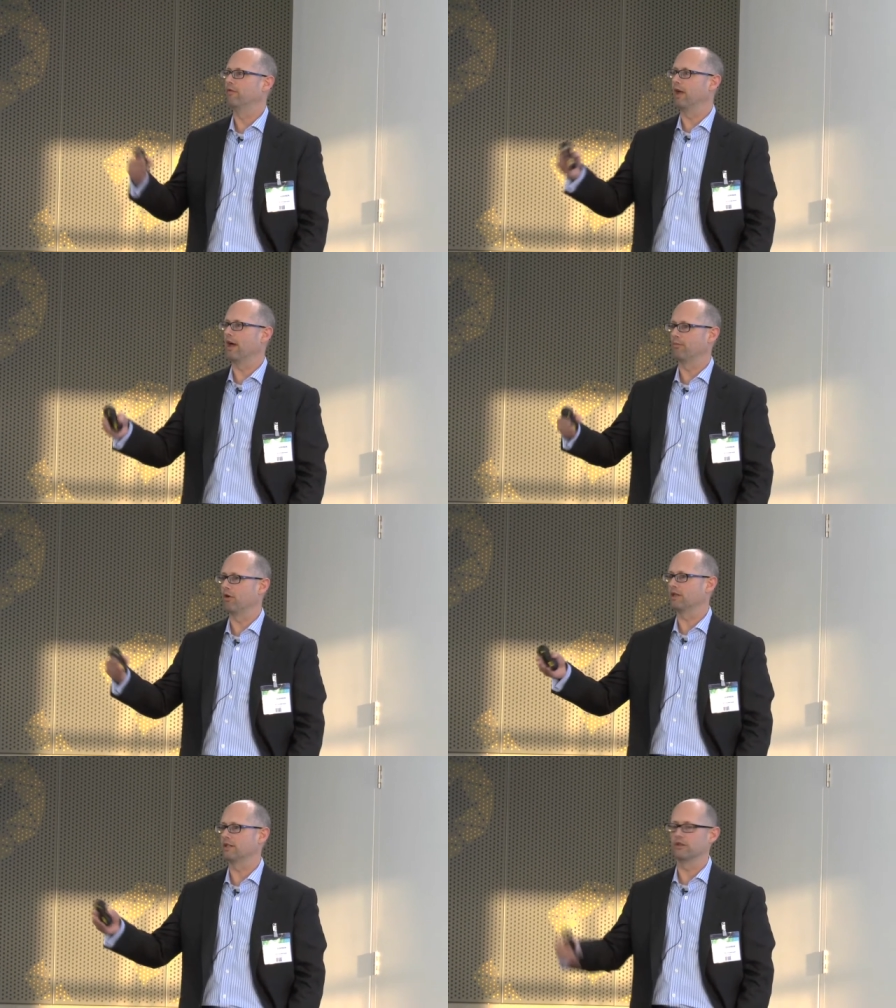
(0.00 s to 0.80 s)
that
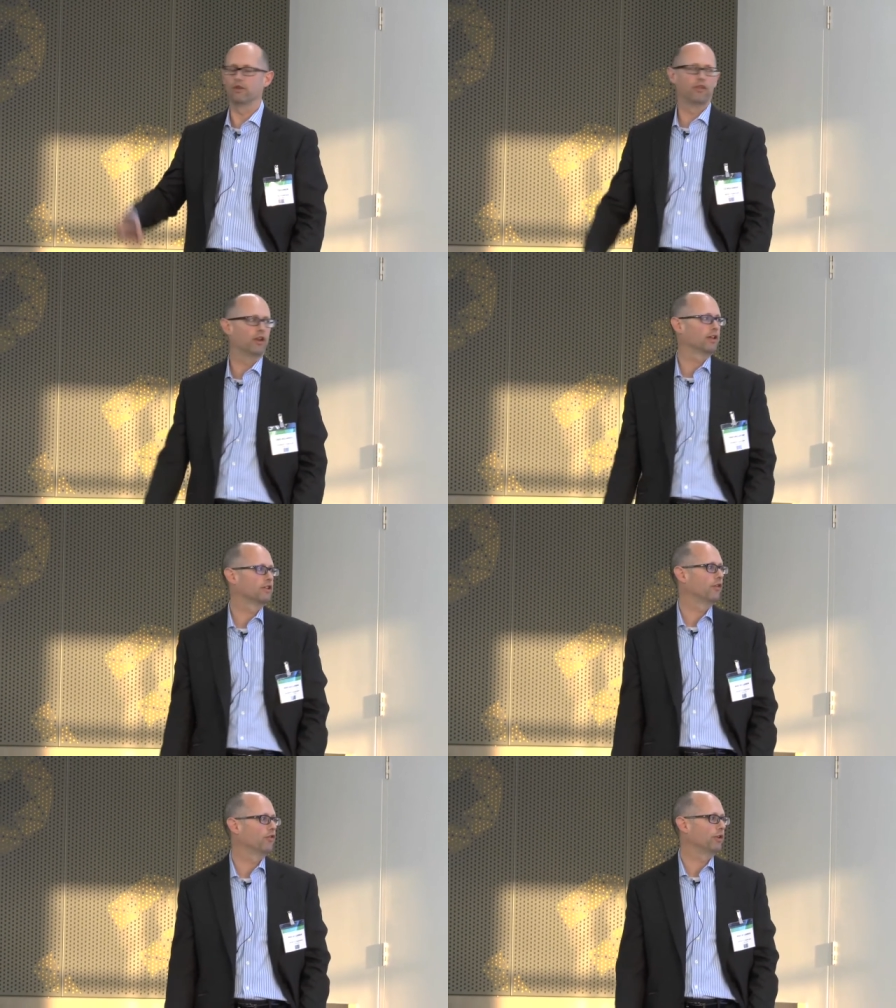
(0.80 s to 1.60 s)
process over the
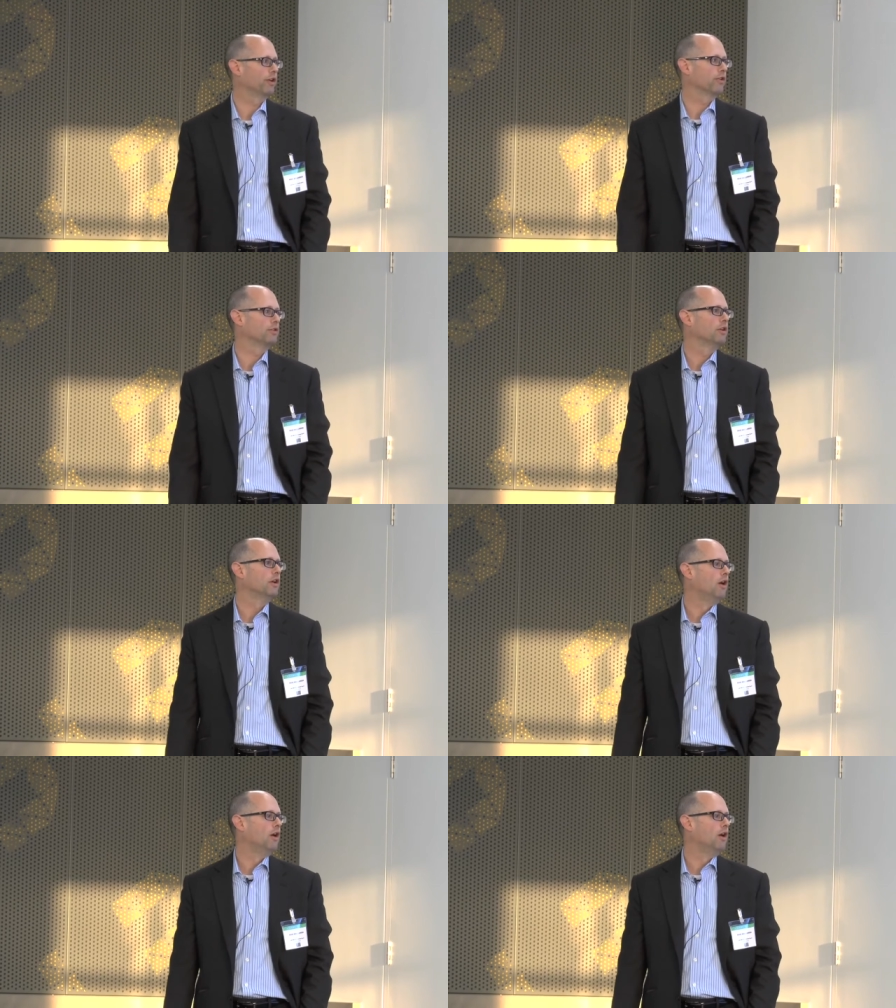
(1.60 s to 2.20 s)
next several years.